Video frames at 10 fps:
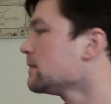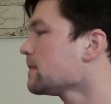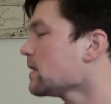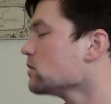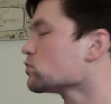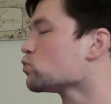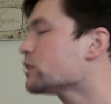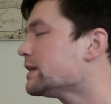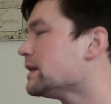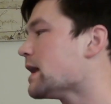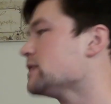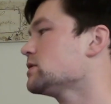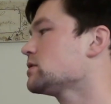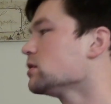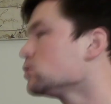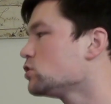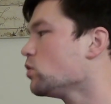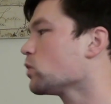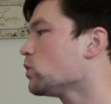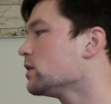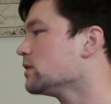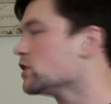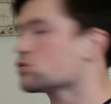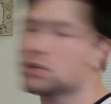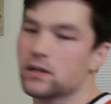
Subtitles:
It was a really nice 2-on-1 entry.